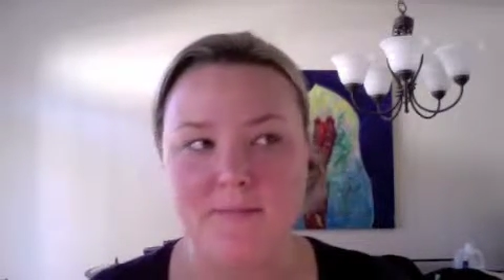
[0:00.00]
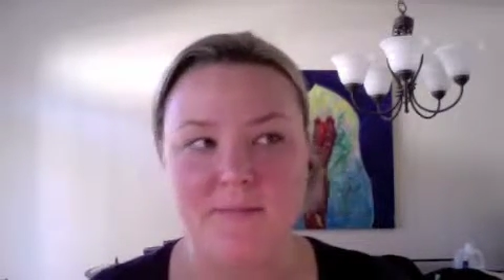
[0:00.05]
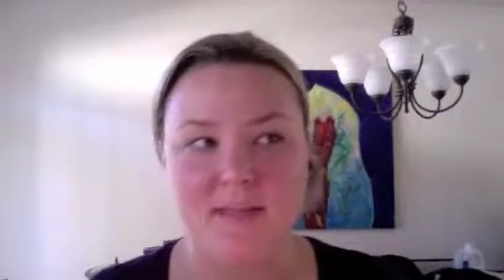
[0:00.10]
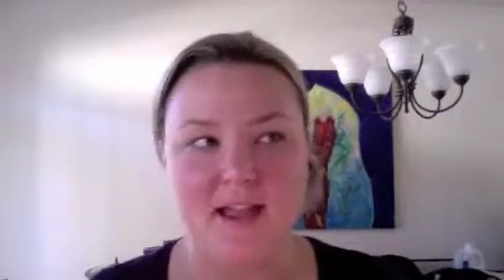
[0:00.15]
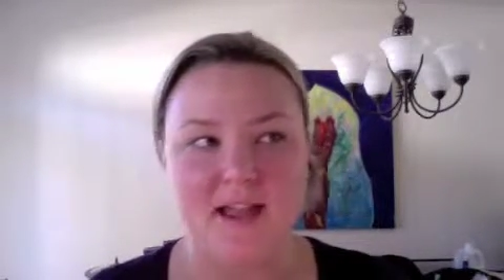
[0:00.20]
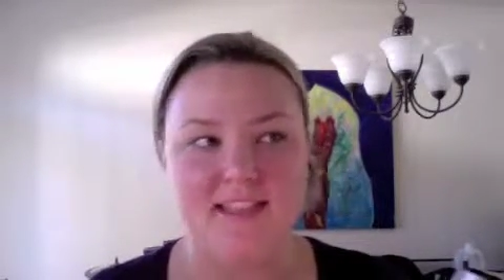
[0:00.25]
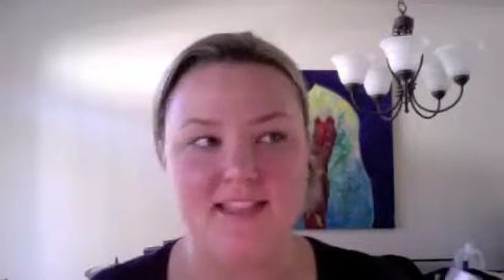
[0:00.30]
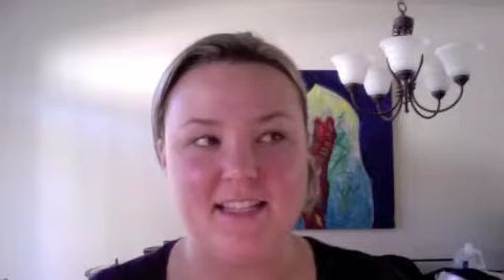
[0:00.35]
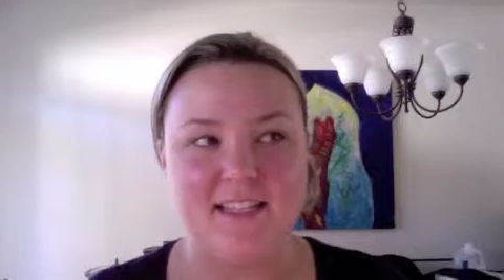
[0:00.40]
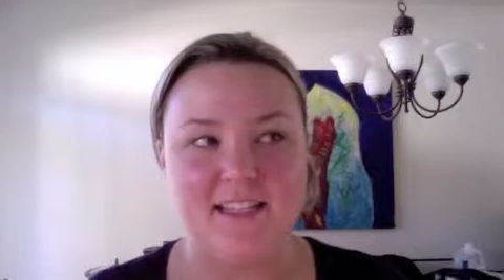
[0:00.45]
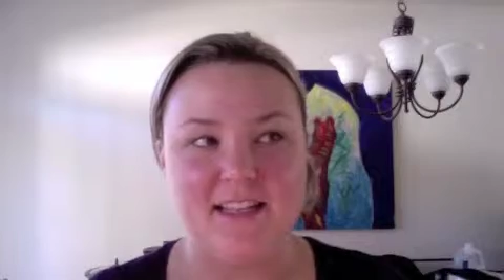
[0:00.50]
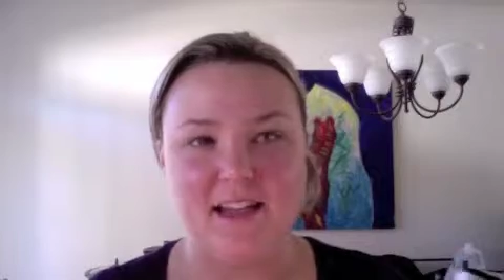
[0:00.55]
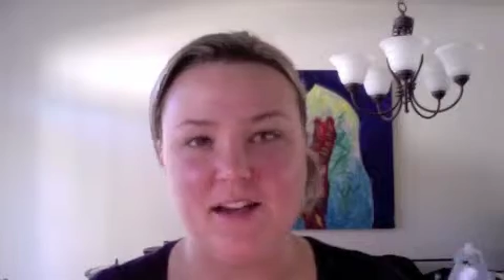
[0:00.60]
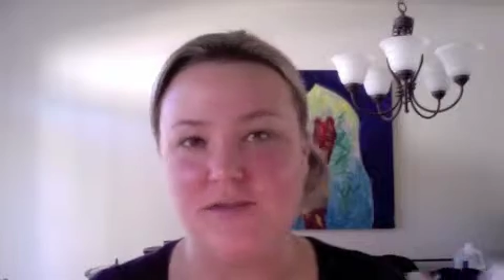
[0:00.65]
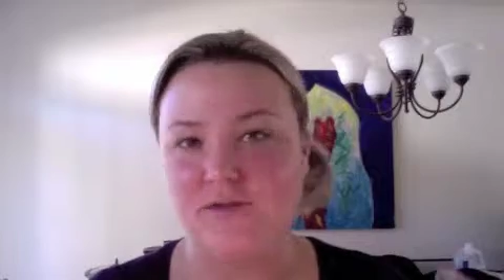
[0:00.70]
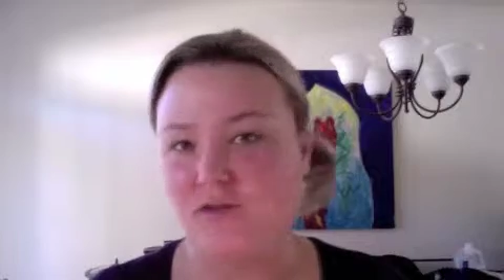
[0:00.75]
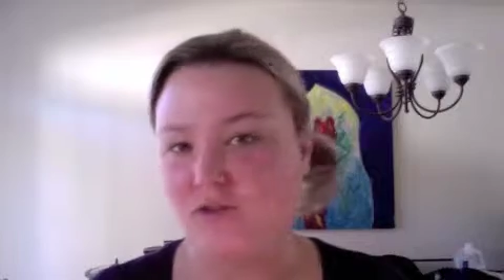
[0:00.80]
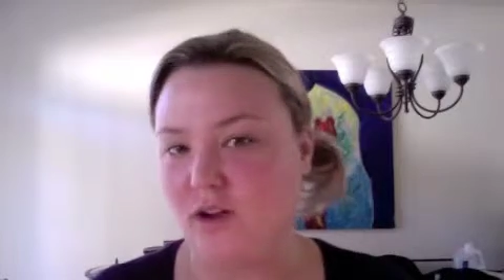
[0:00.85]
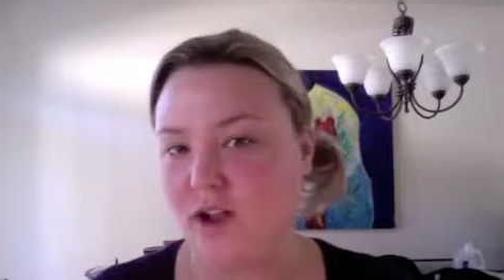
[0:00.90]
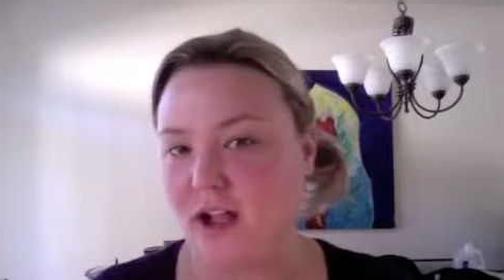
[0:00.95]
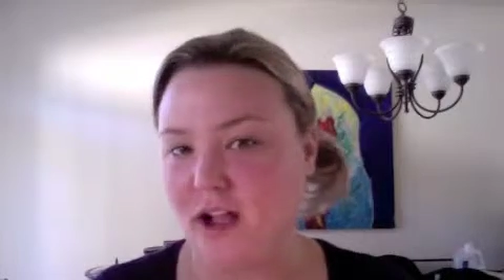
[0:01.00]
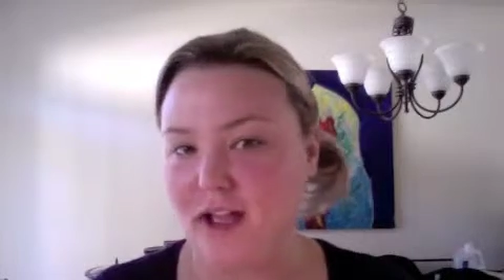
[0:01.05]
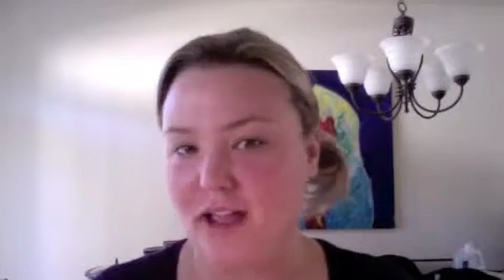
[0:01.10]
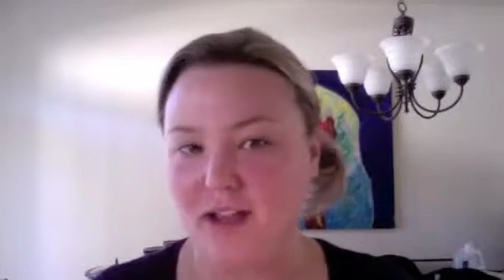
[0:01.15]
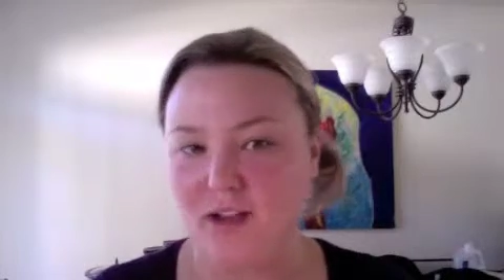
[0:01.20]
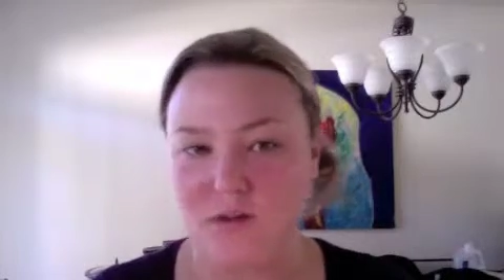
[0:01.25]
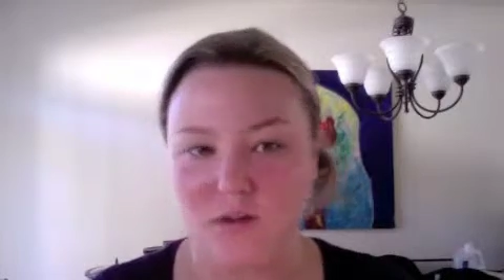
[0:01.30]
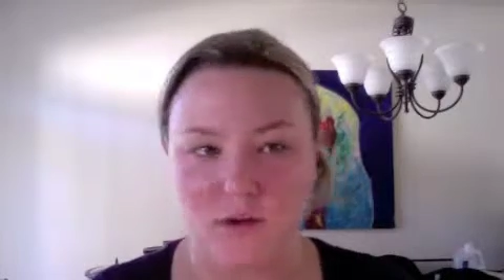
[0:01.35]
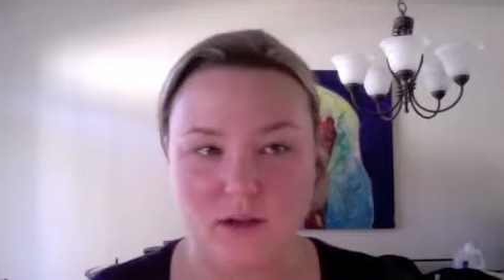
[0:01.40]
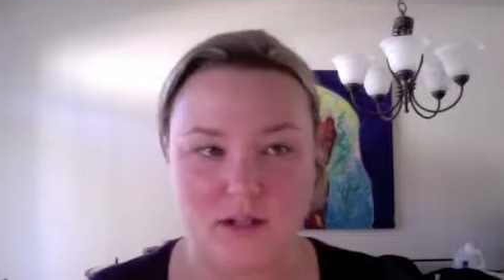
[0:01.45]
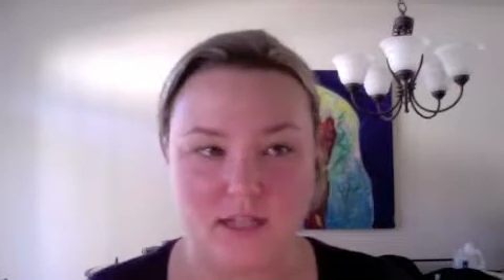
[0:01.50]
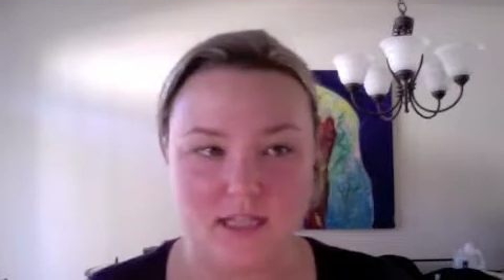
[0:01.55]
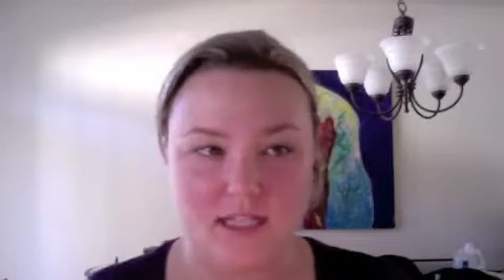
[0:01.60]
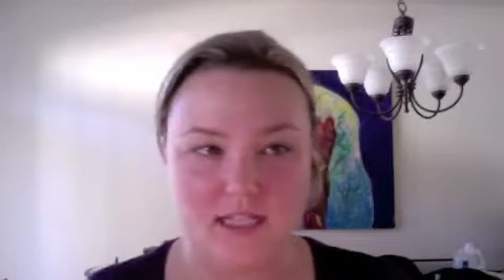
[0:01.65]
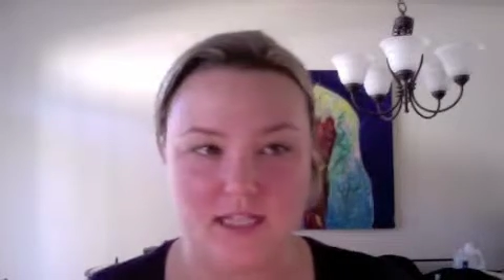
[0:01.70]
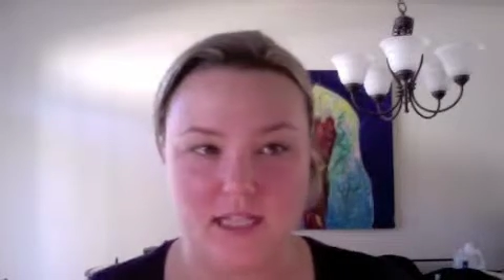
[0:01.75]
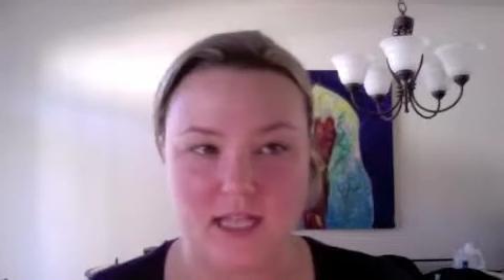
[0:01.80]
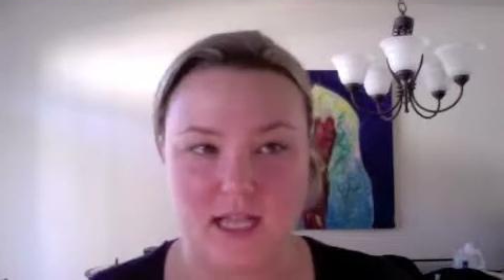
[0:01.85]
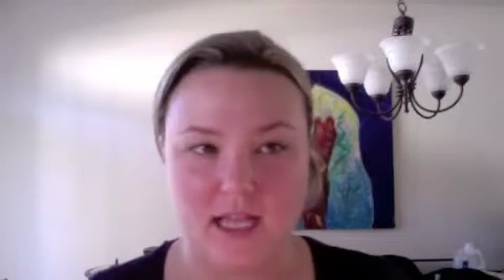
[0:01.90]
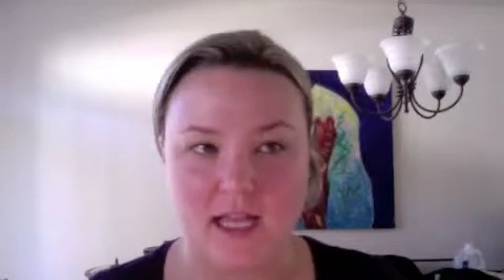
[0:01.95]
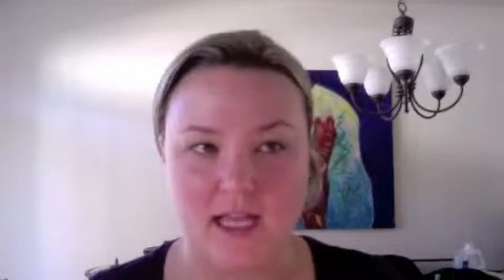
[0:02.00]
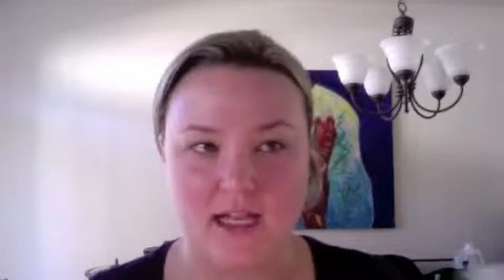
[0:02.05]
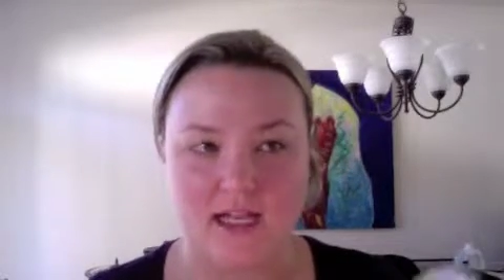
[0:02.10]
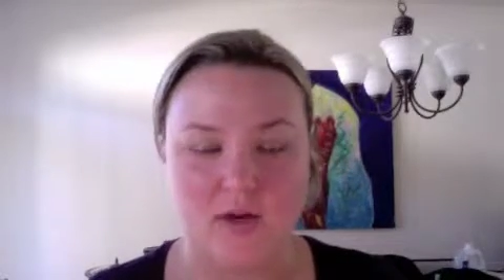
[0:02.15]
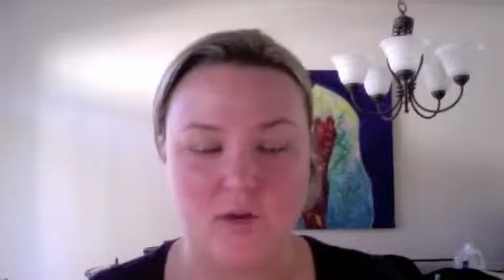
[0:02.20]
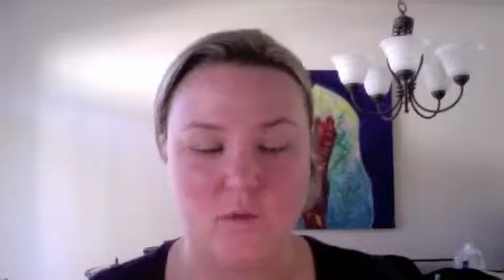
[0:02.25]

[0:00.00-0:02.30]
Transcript: I tend to have dry and oily skin,